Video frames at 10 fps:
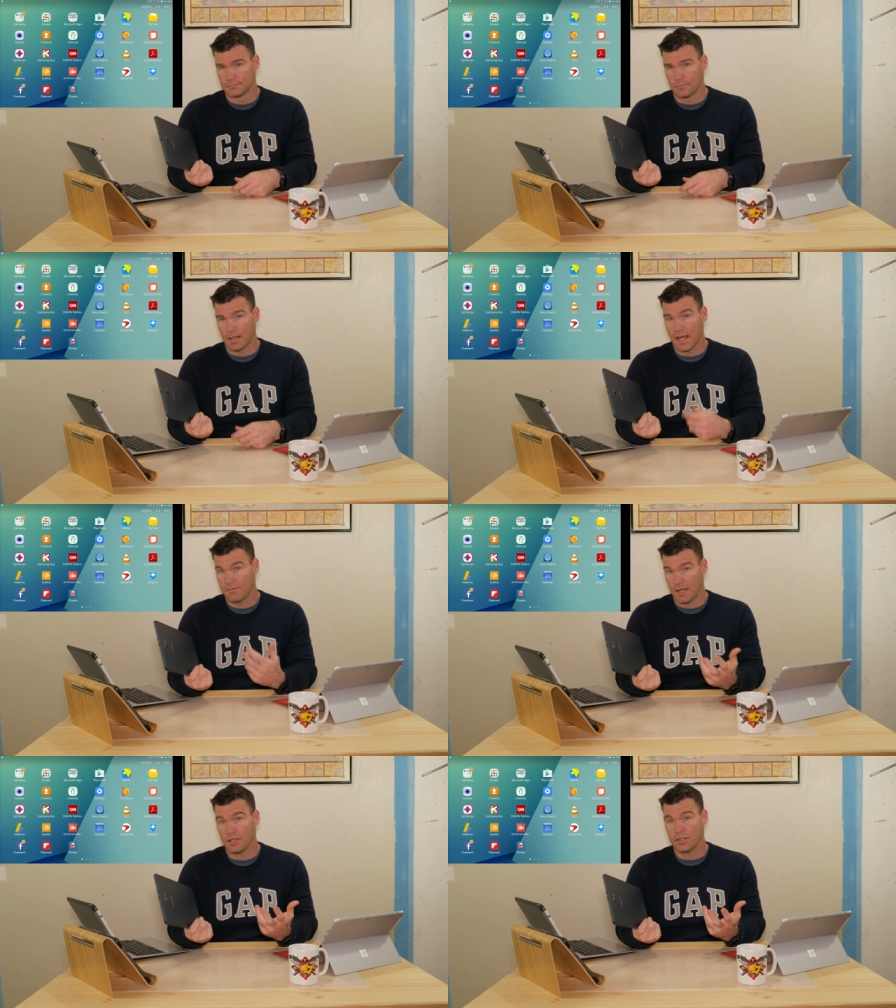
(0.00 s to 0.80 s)
my
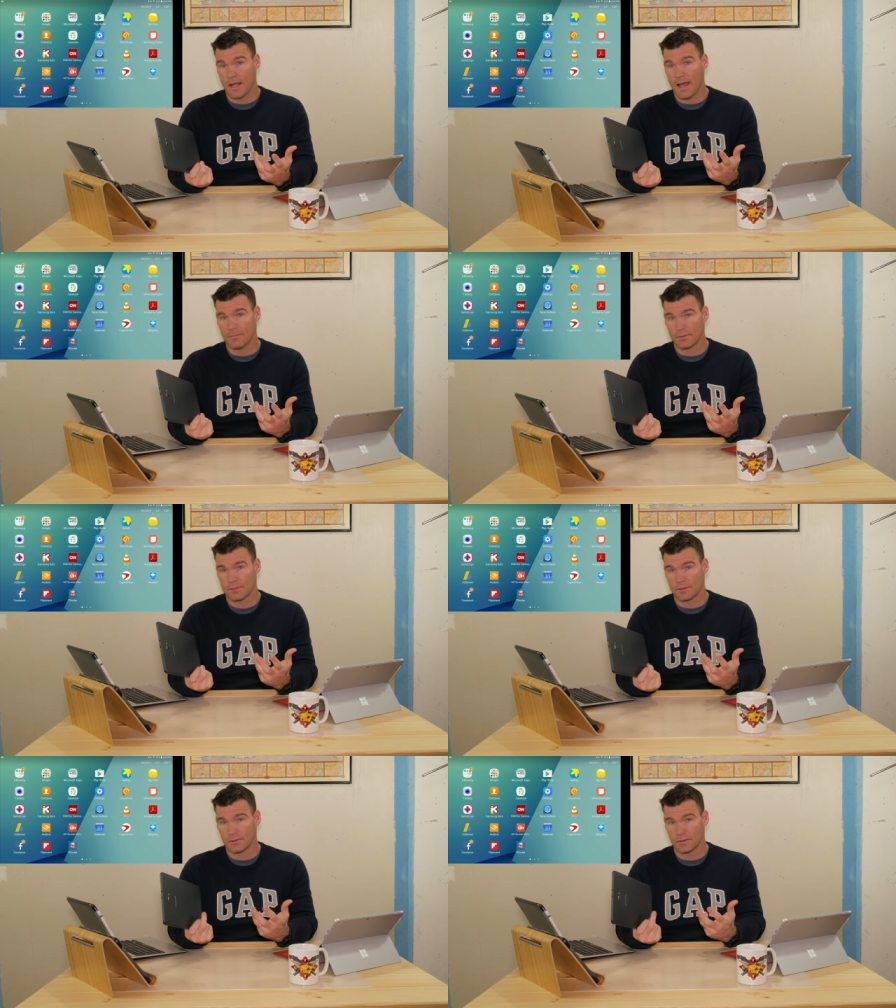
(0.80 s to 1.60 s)
aviation
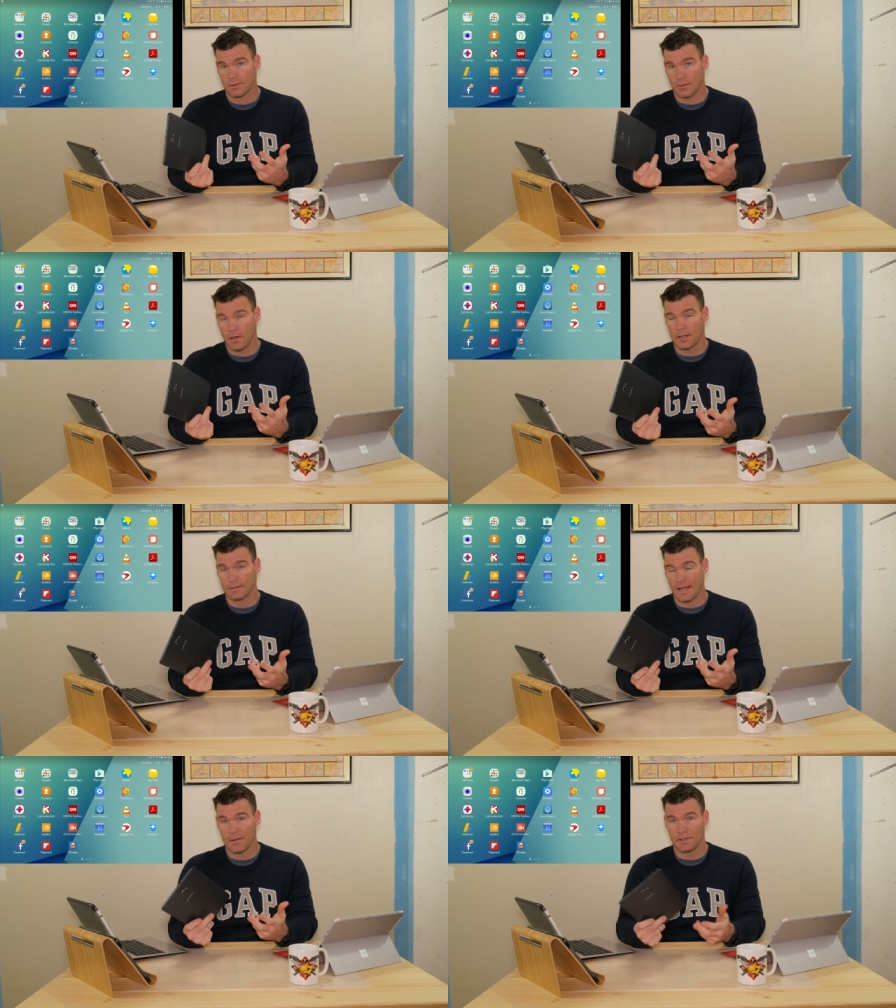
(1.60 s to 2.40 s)
apps on a
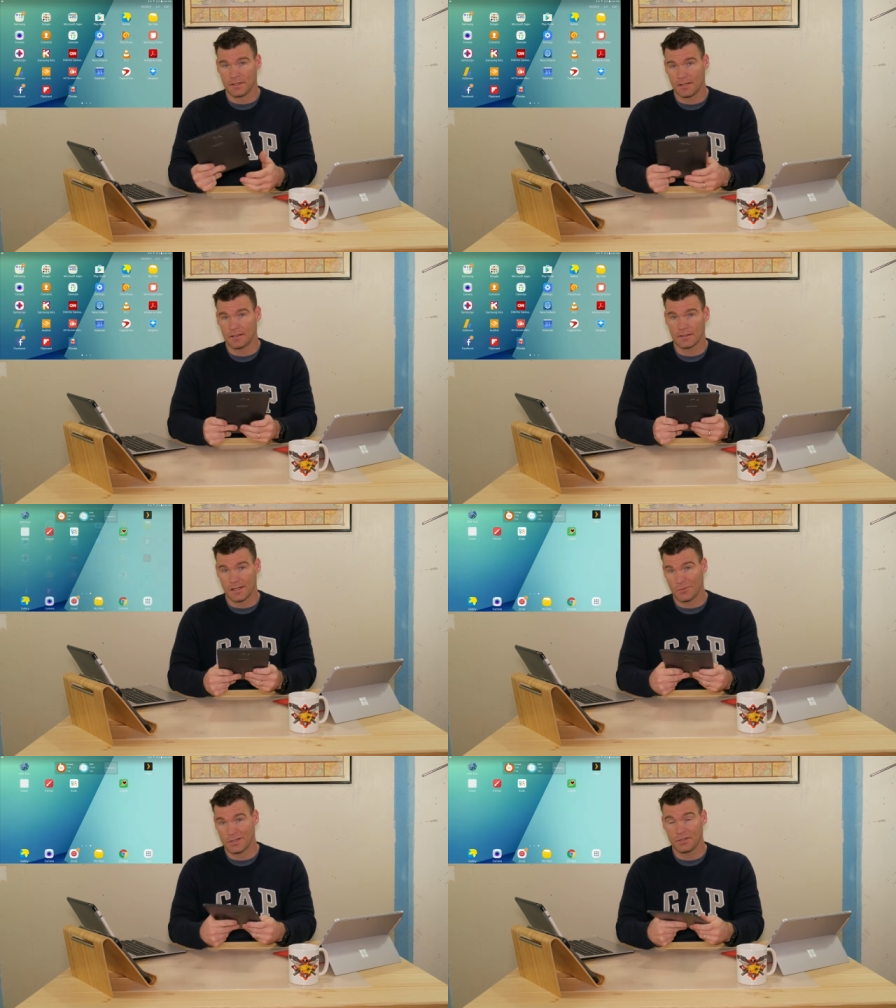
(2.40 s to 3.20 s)
tablet again, because I
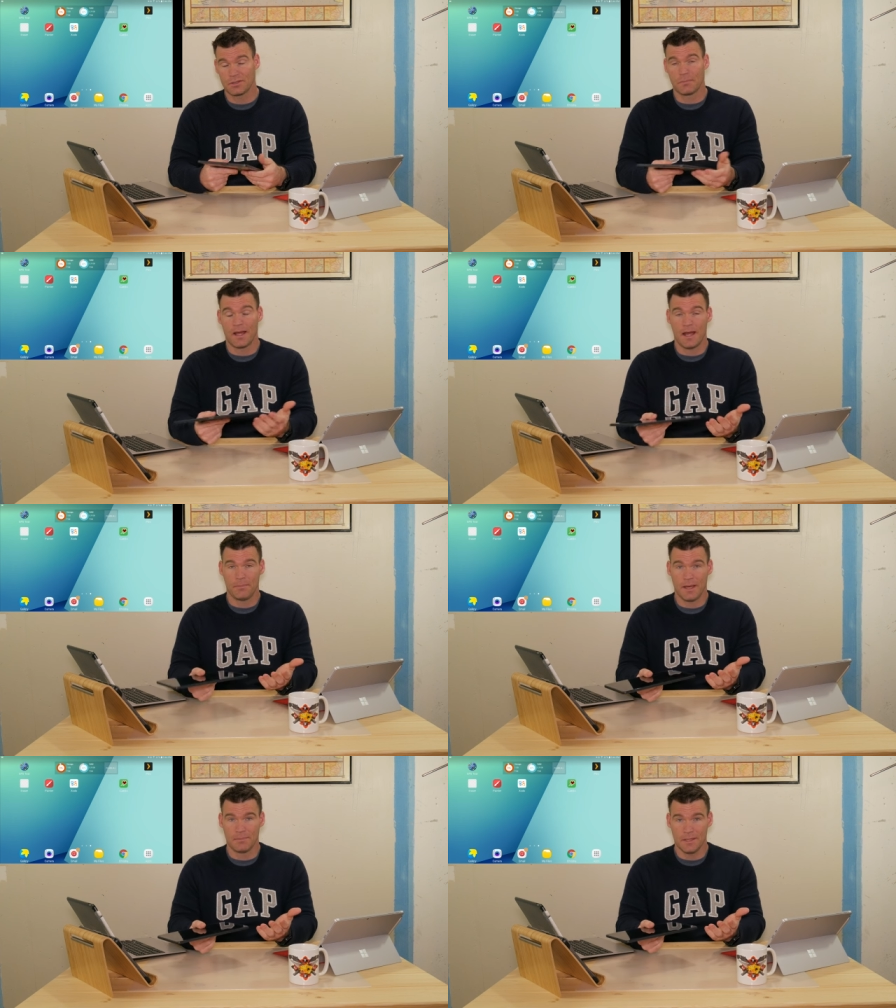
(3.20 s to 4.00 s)
was using my
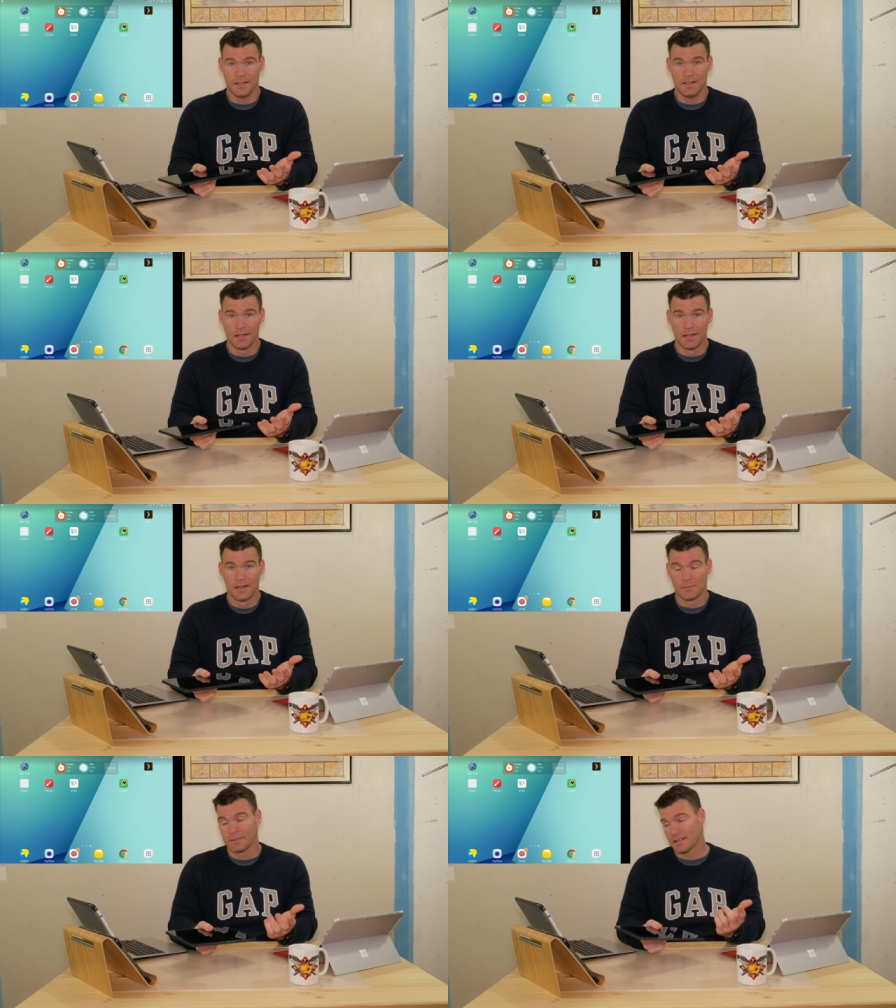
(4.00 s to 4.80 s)
iPad mini.
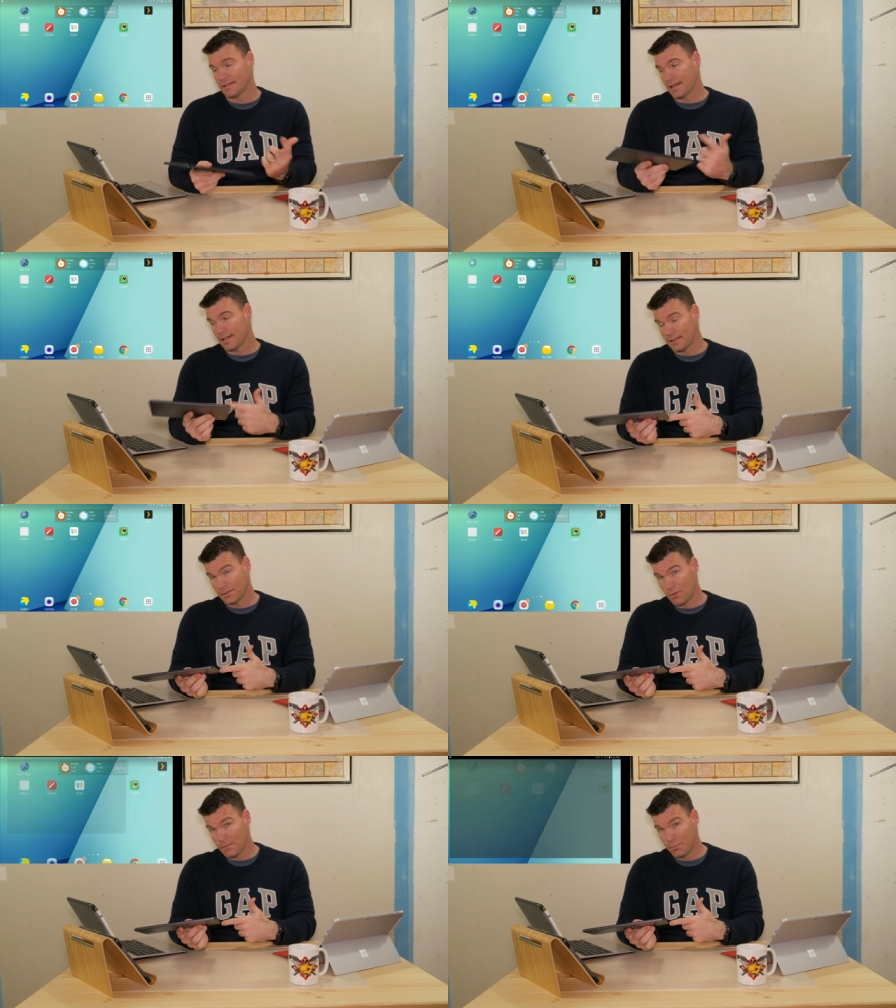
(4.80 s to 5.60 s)
But since I got the
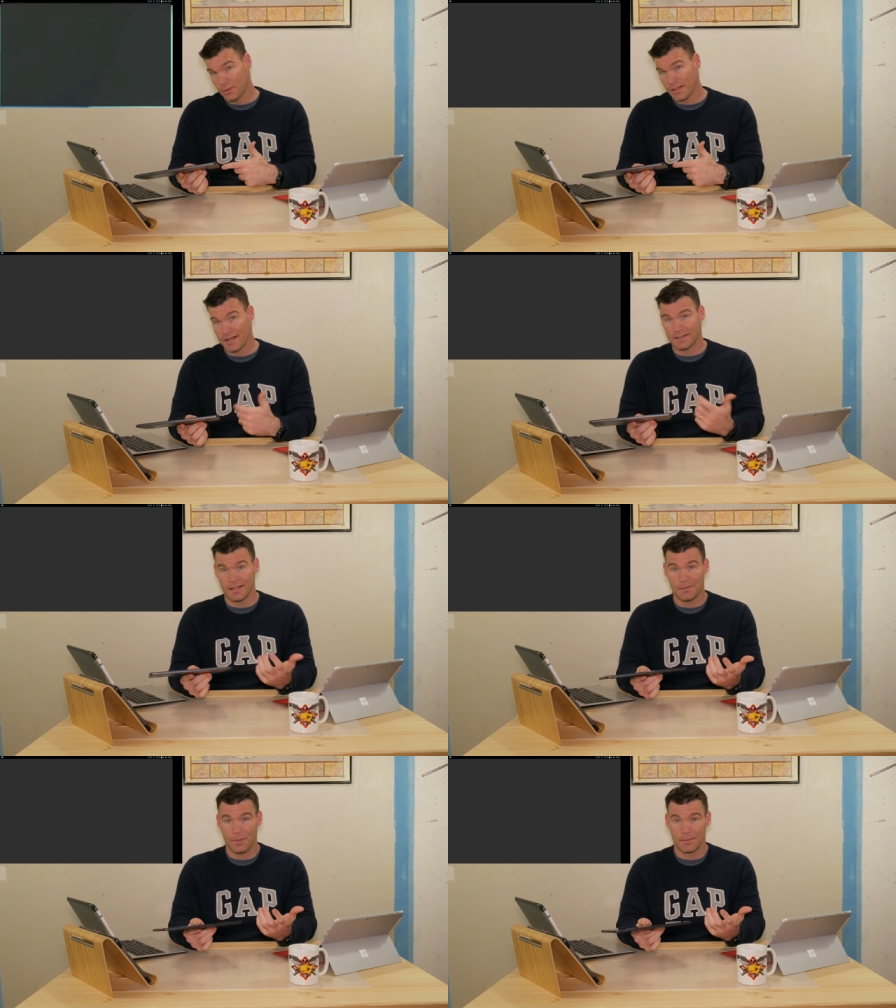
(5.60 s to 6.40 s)
12.9-inch
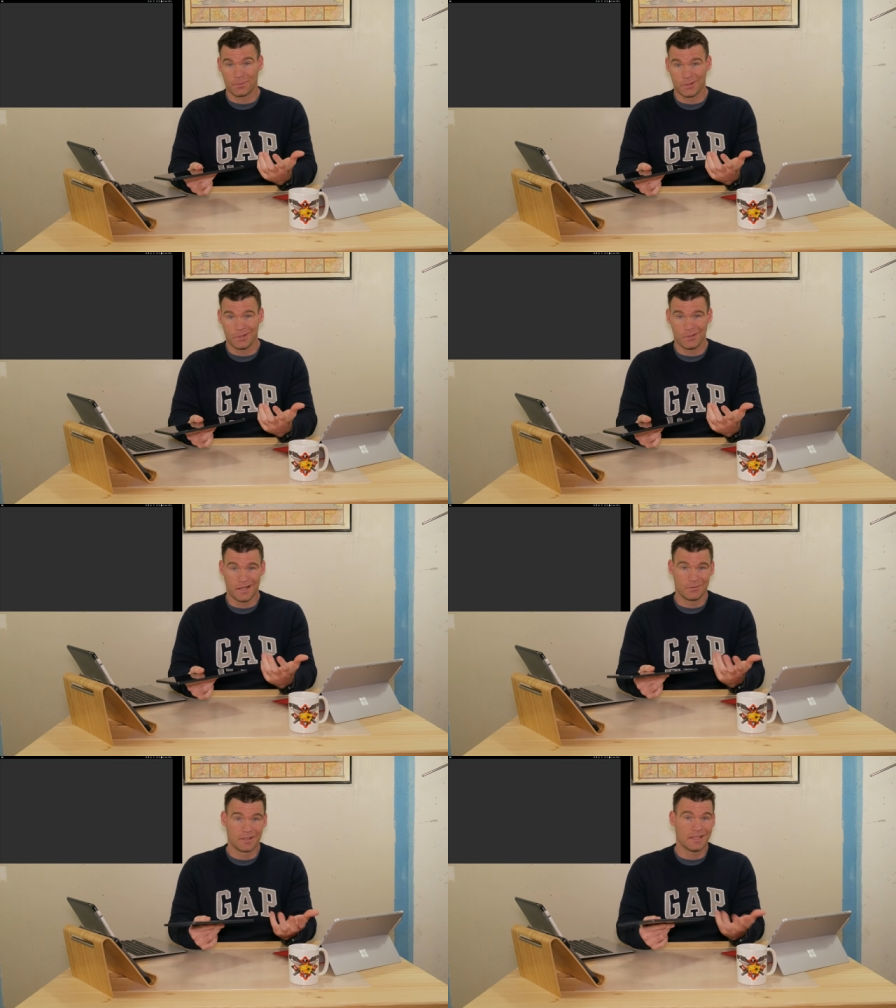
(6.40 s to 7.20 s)
iPad Pro, I
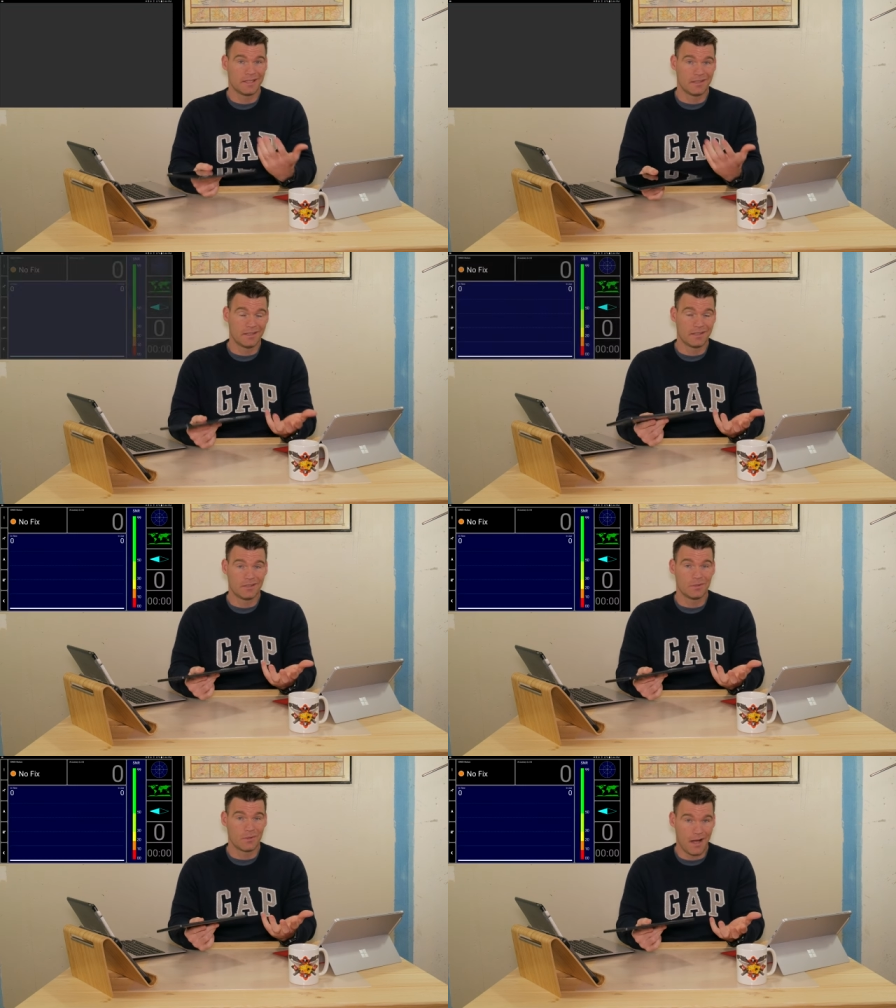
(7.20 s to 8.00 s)
really didn't need
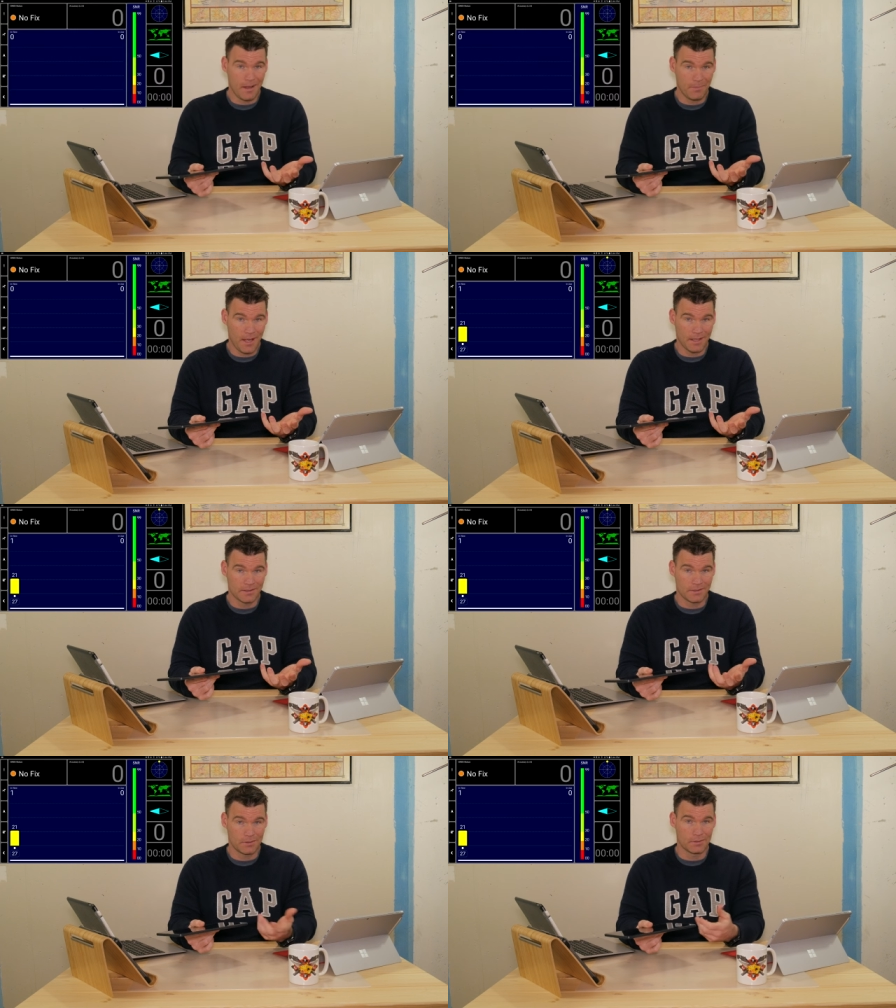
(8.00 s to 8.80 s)
2
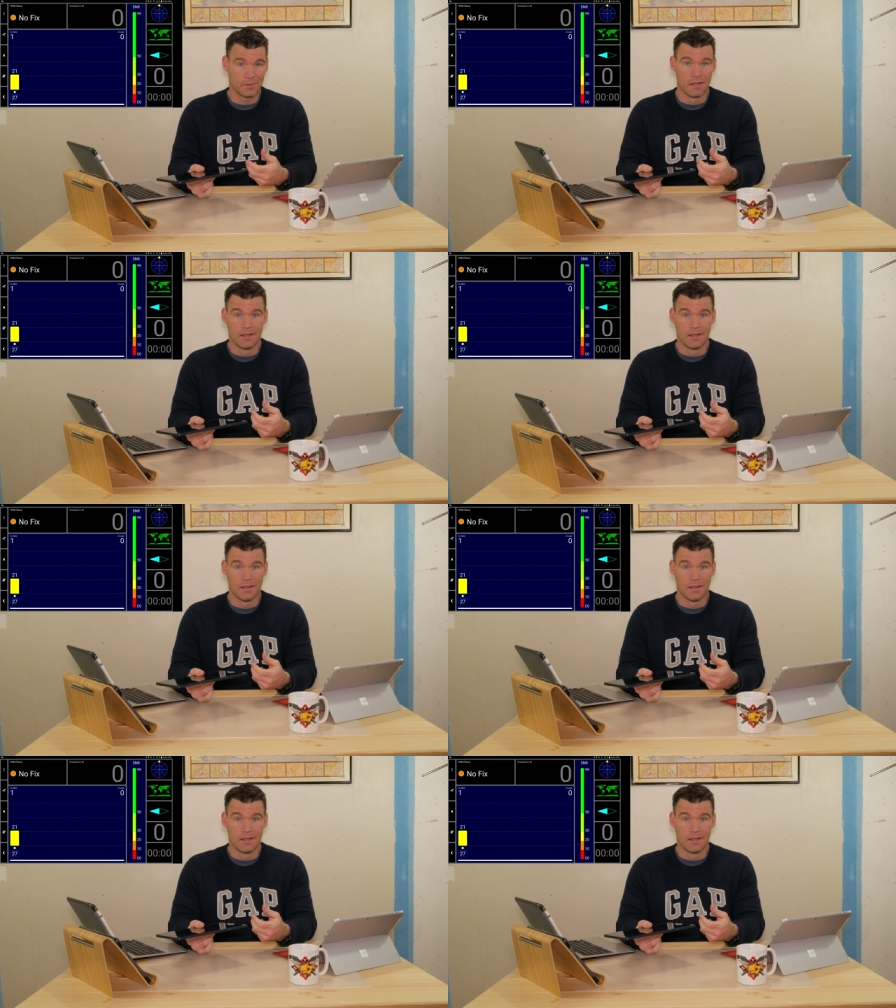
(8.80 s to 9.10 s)
iPads, so